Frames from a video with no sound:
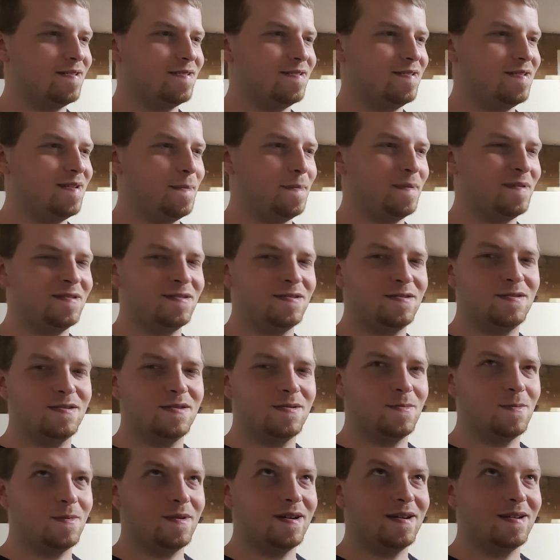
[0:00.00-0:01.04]
Dippin'.
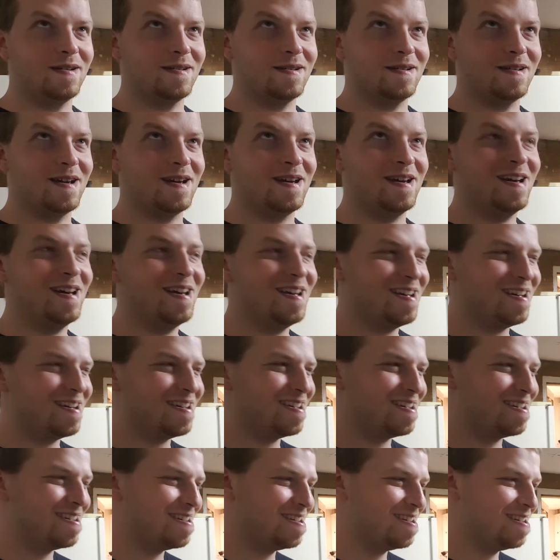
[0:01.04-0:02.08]
Wait.
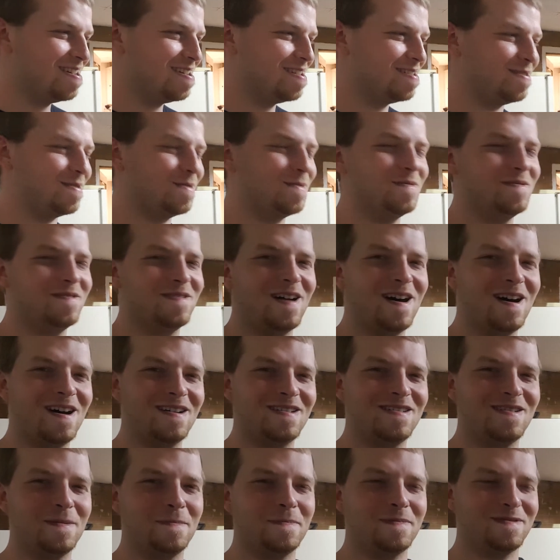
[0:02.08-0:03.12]
Suit and tie
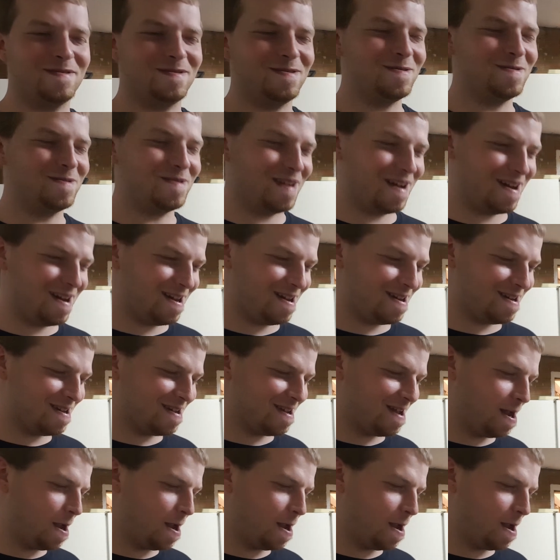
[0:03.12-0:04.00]
dip and chew guy.